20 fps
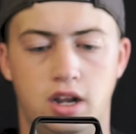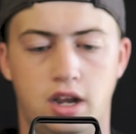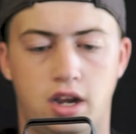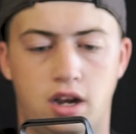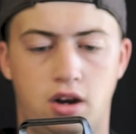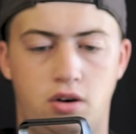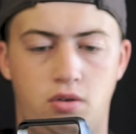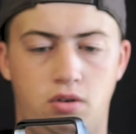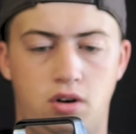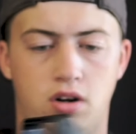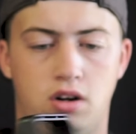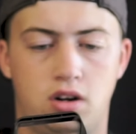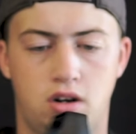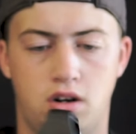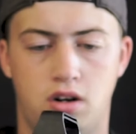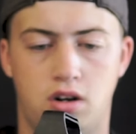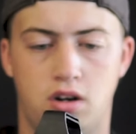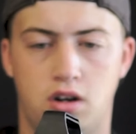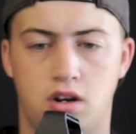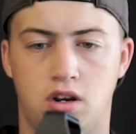now
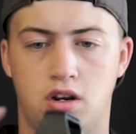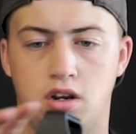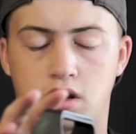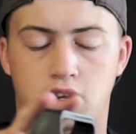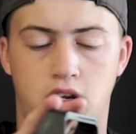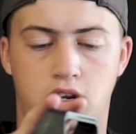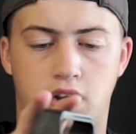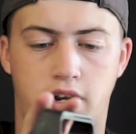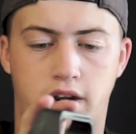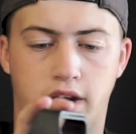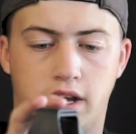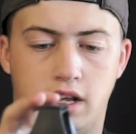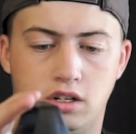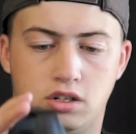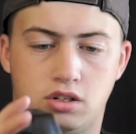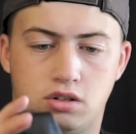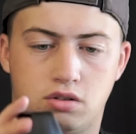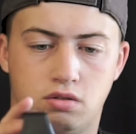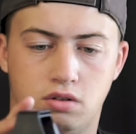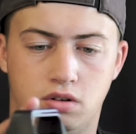I can
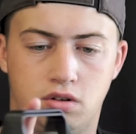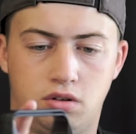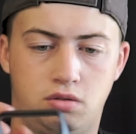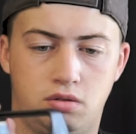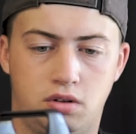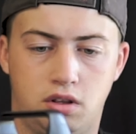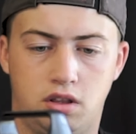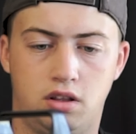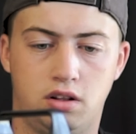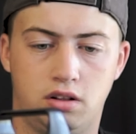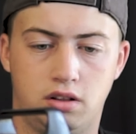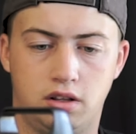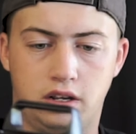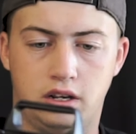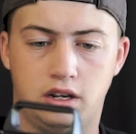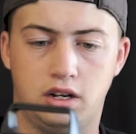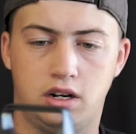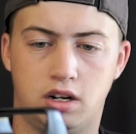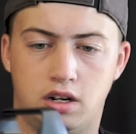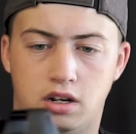screw the
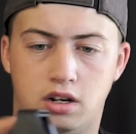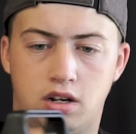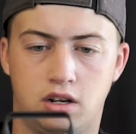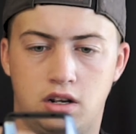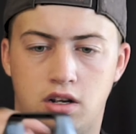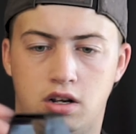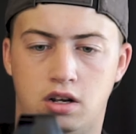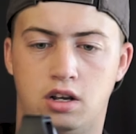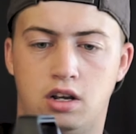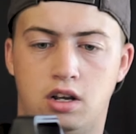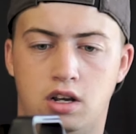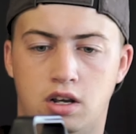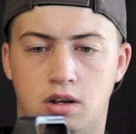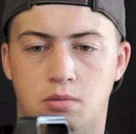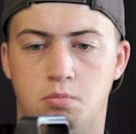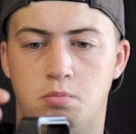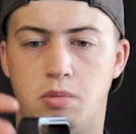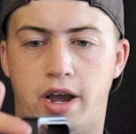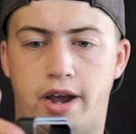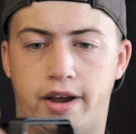lid
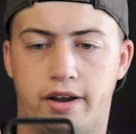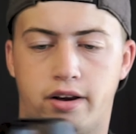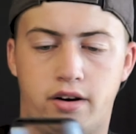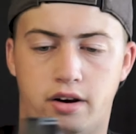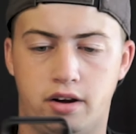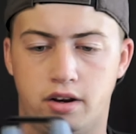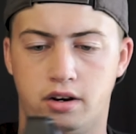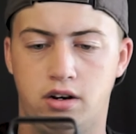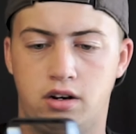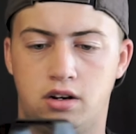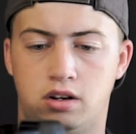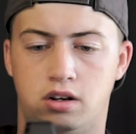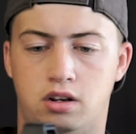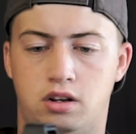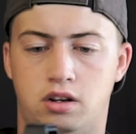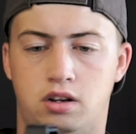back on.